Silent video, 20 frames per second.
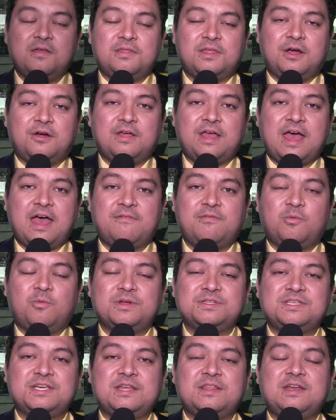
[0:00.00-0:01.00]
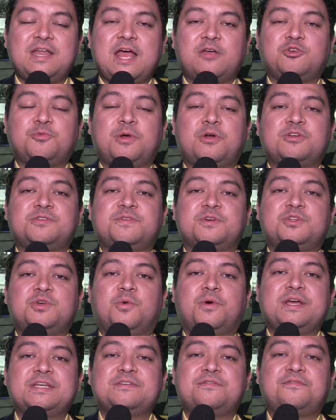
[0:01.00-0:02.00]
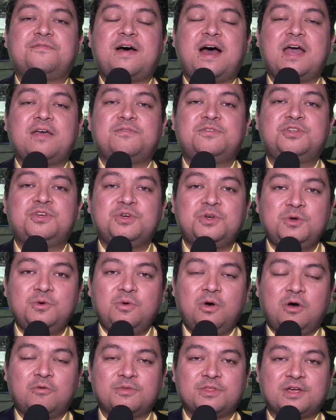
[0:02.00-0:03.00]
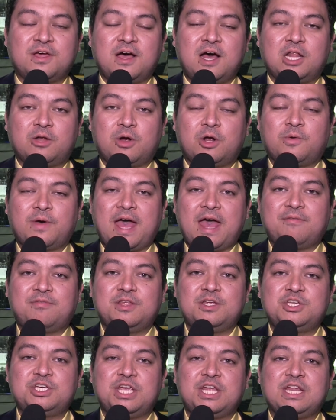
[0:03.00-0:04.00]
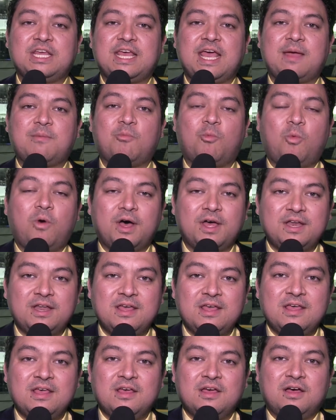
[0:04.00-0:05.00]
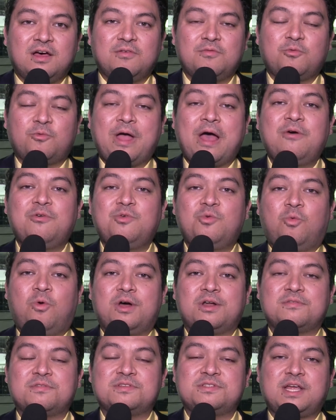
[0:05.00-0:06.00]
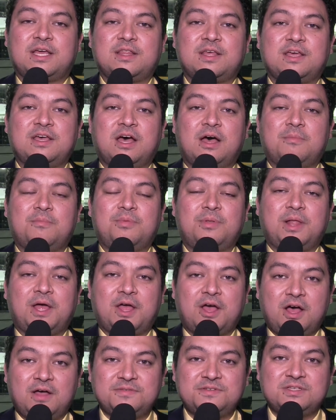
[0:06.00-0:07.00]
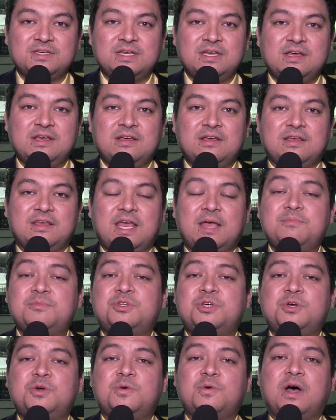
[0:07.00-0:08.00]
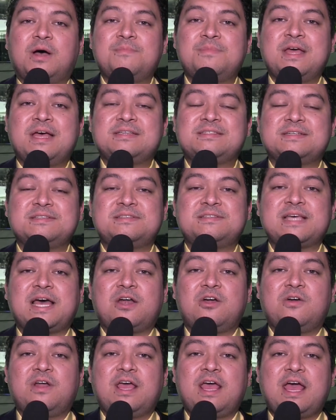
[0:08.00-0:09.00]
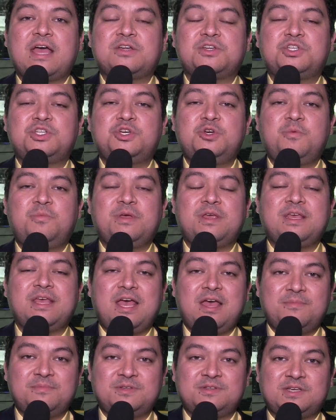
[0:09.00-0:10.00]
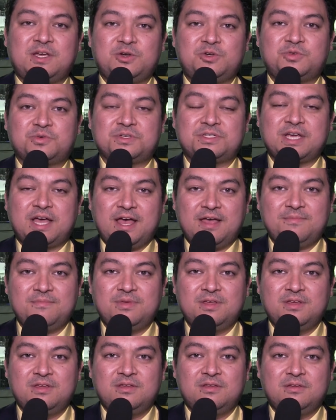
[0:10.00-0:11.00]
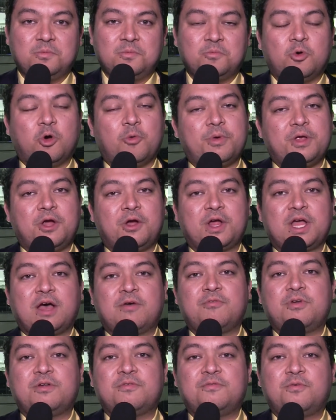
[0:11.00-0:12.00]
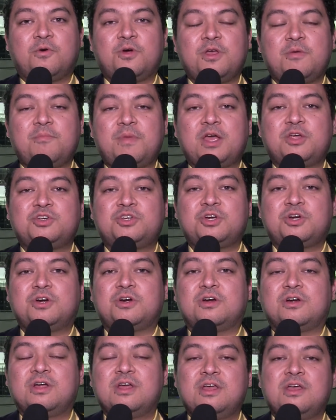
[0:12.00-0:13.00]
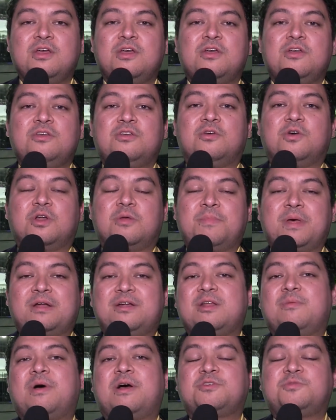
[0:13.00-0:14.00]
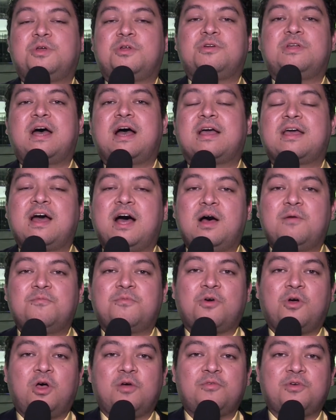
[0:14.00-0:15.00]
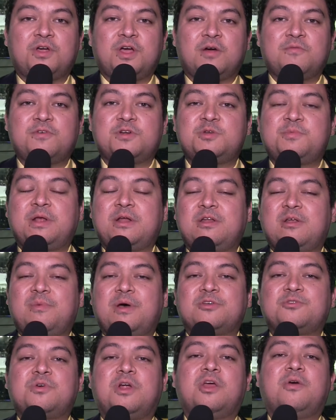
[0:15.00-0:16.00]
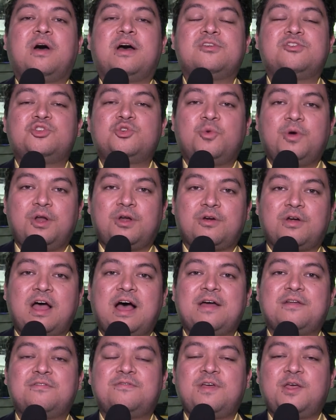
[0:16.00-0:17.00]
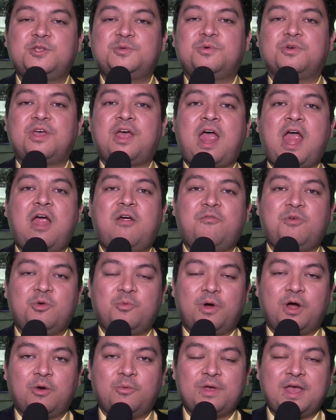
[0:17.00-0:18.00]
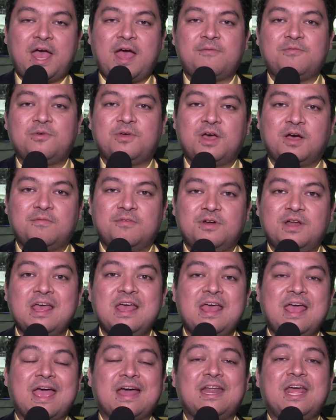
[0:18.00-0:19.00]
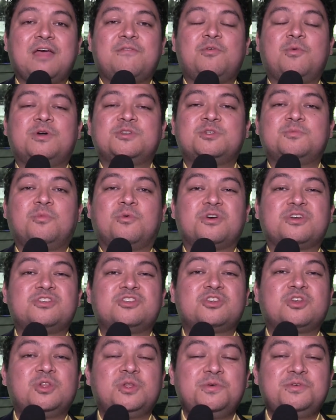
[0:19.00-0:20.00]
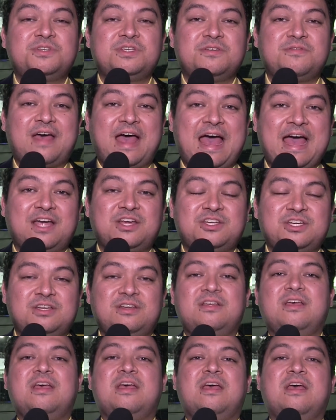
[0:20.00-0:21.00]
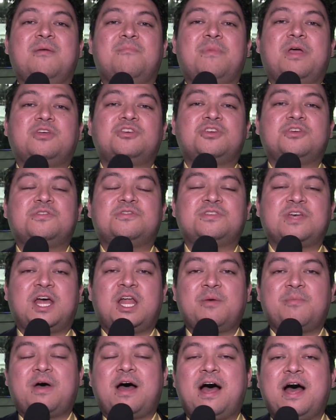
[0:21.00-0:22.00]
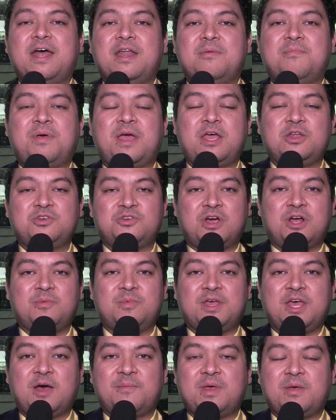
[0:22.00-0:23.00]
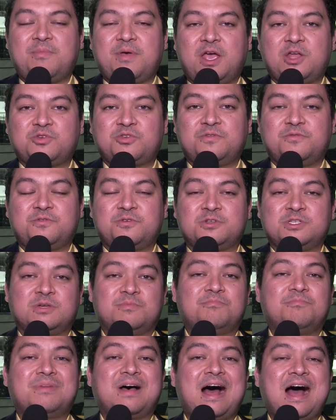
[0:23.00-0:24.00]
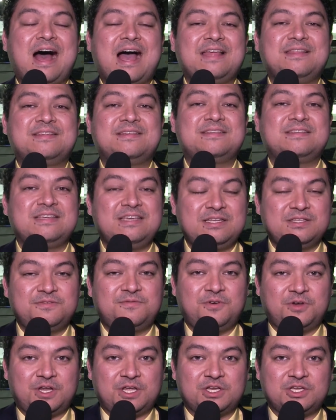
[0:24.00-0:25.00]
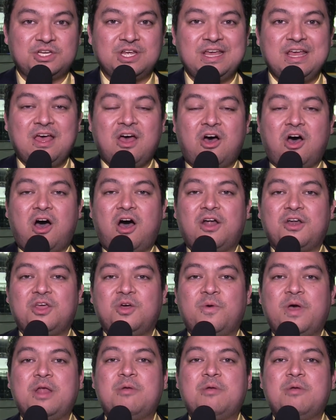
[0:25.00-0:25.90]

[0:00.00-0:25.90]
There you have it. Once again, the Nashville Predators victorious 5-2 over the Colorado Avalanche in Game 1 of Round 1 of the Stanley Cup playoffs. Game 2 up next on Saturday at 2 p.m. Central Time. We'll be here covering it for you. Make sure you go to penaltyboxradio.com for all of your coverage. Penalty Box Radio on Twitter, on Facebook, everywhere we have you covered. And hey, if you want some more exclusive action, make sure you sign up on Patreon and become a patron for some behind-the-scenes footage, audio,